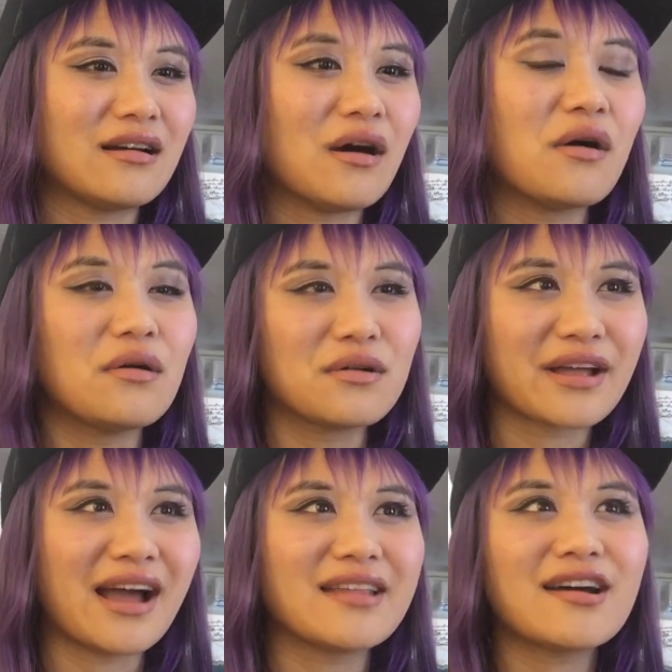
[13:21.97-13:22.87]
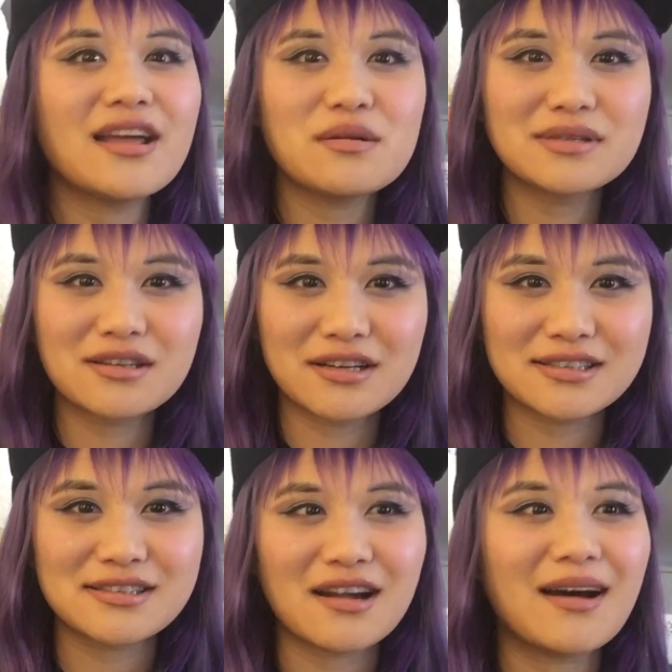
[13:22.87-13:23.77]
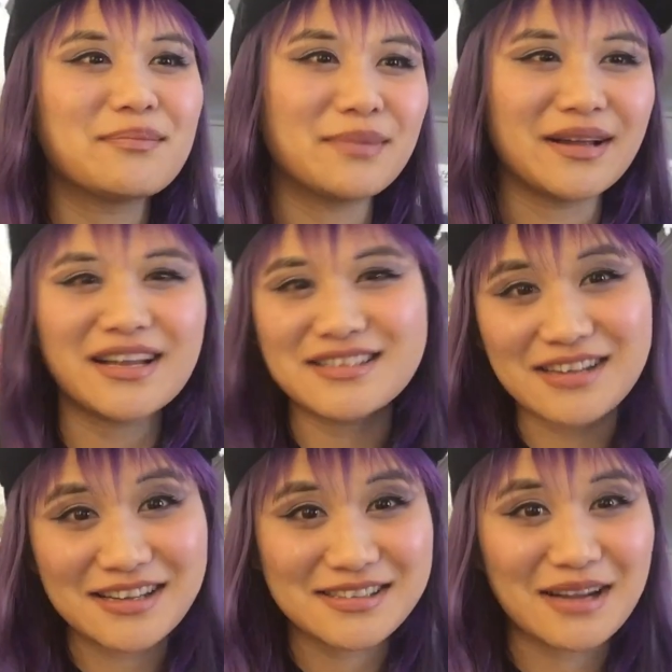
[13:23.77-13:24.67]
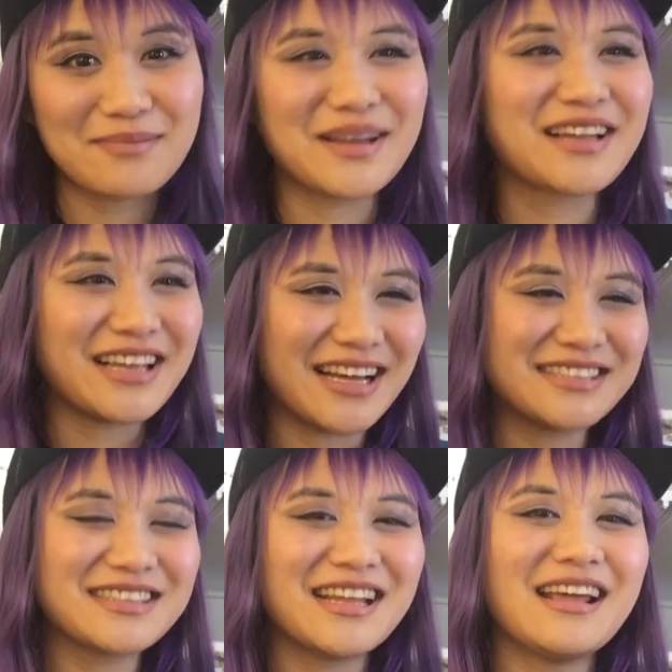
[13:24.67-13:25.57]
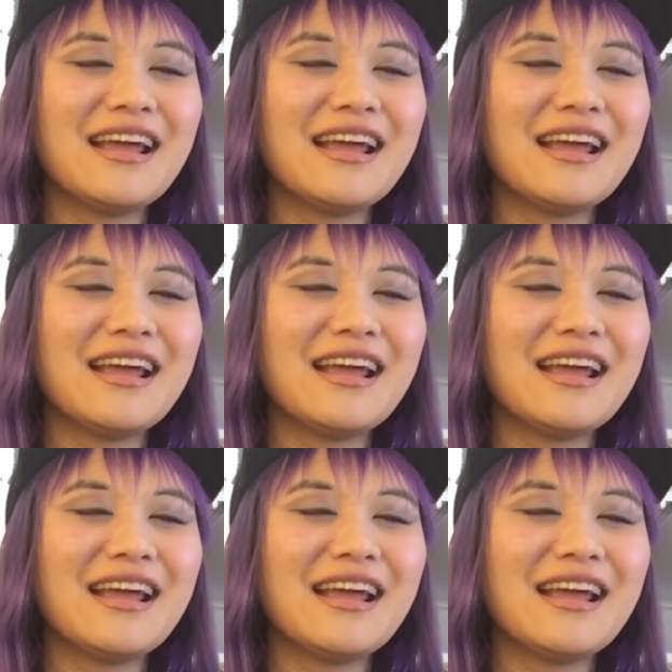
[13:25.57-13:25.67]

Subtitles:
Oh, okay, I thought he was gonna stop, but he's not stopping, yes.